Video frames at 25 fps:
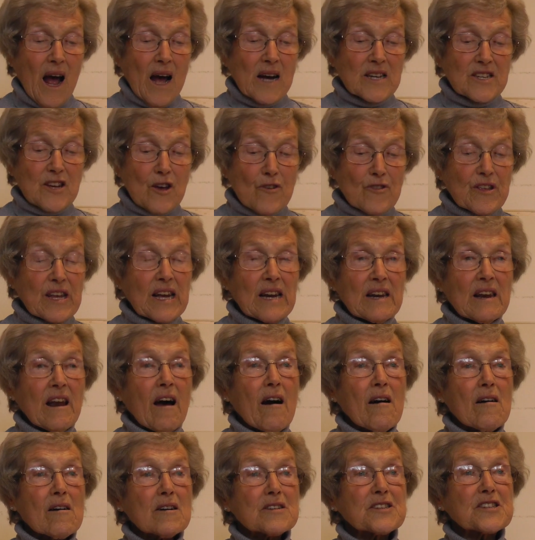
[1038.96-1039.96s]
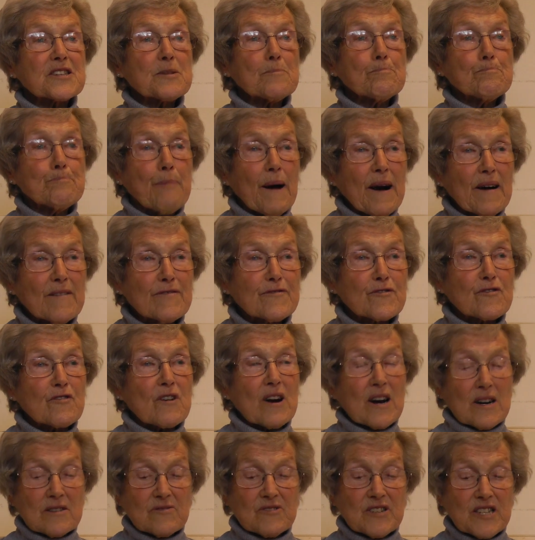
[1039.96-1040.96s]
So the last above
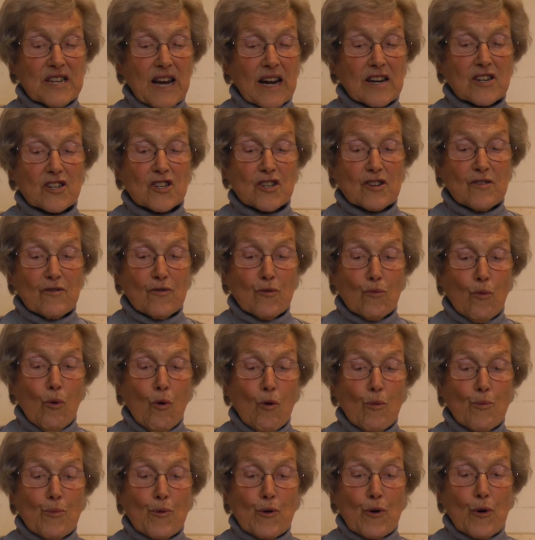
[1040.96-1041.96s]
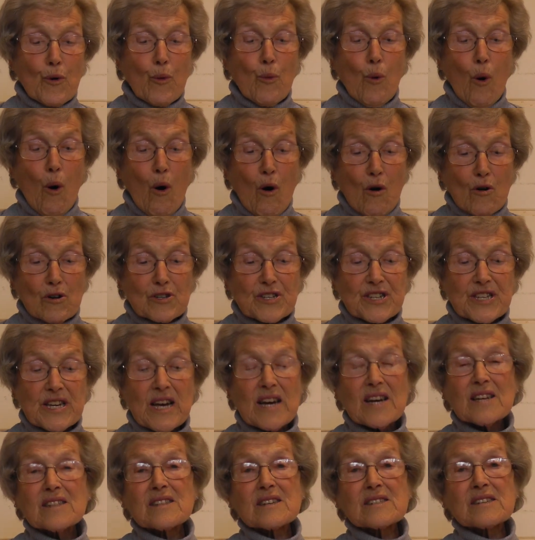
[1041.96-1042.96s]
ground section of the Walbrook was
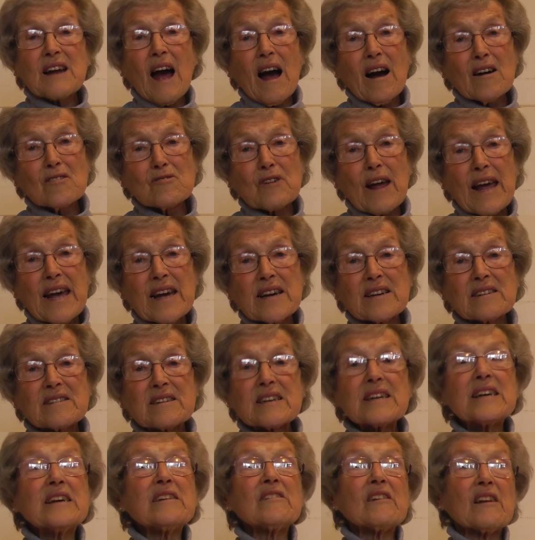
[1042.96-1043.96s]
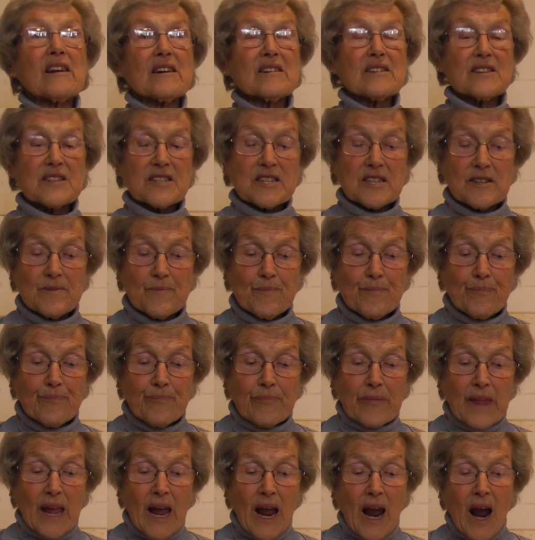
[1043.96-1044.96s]
the Dowgate Inlet,
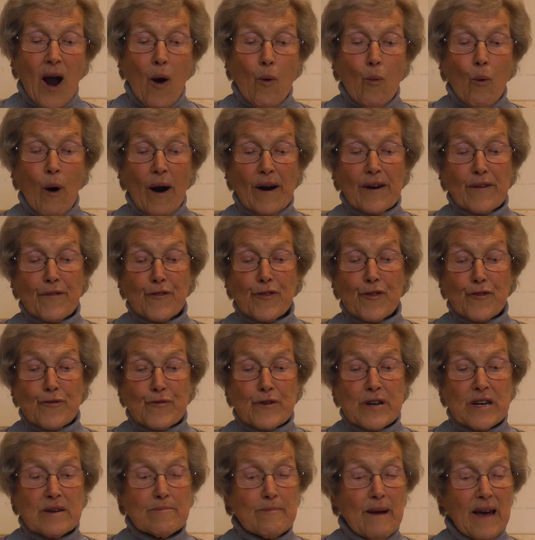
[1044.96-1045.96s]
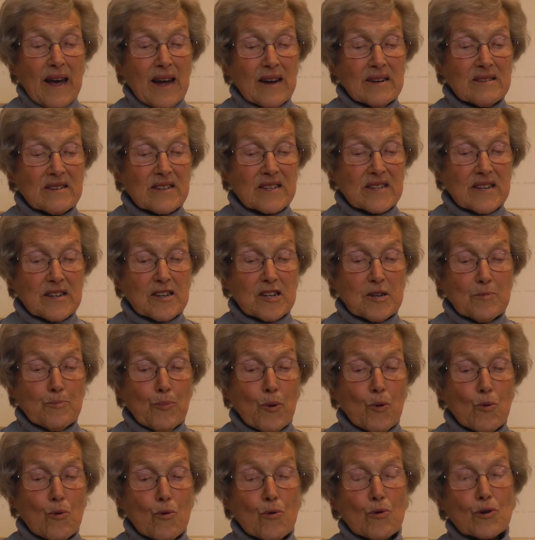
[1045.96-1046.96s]
one of 3 main city
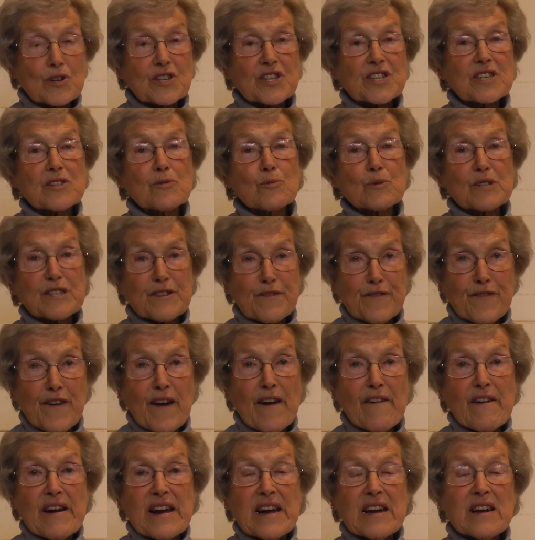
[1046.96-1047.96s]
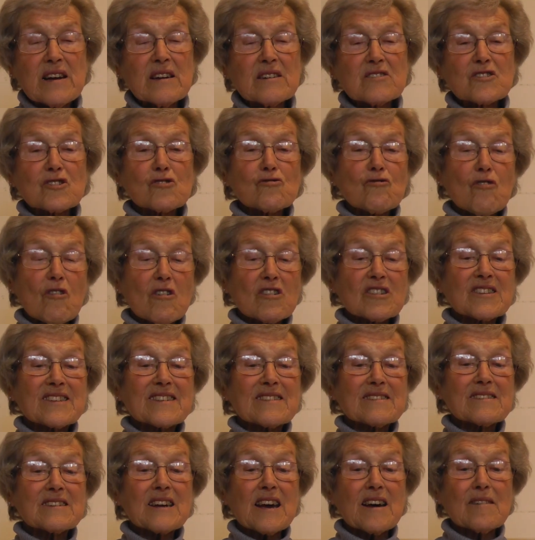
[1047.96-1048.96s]
ports. There was a ferry to cross
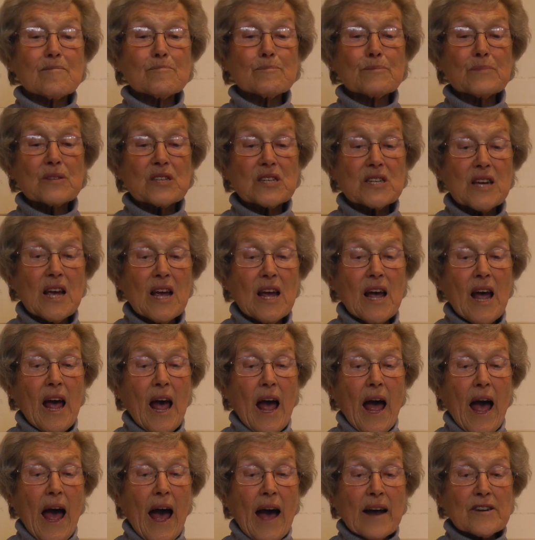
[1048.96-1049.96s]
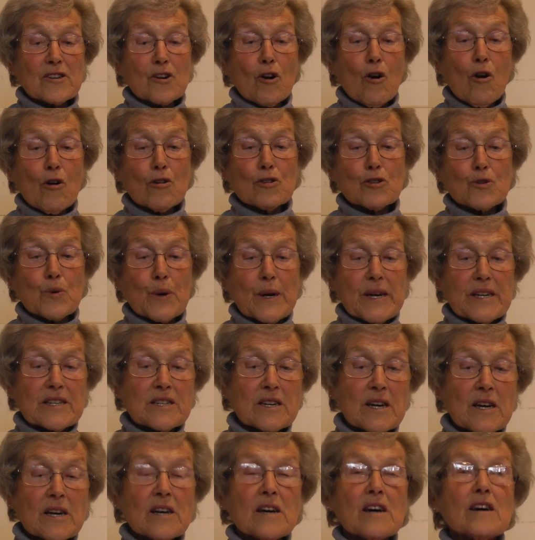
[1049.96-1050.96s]
the Thames and a conduit
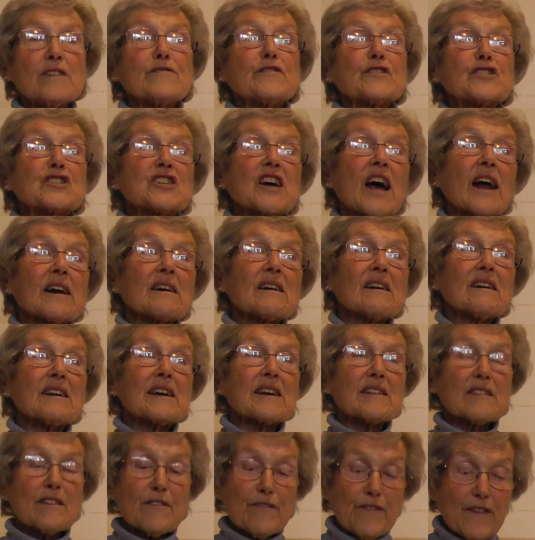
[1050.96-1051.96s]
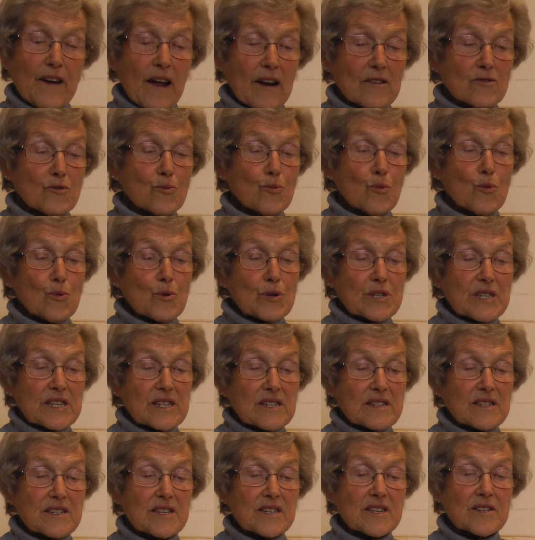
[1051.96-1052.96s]
for channelling the flood
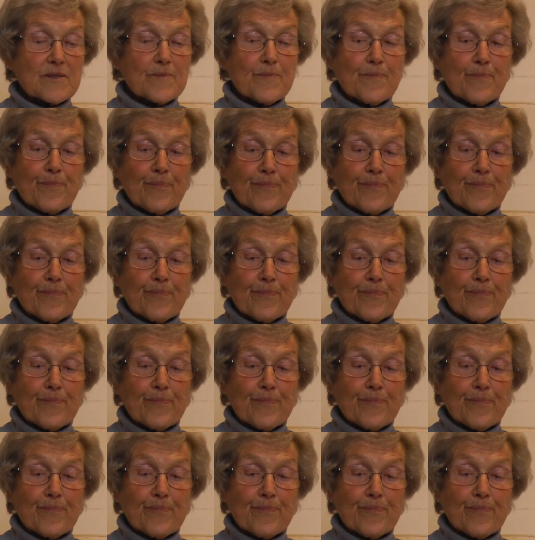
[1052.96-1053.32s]
waters.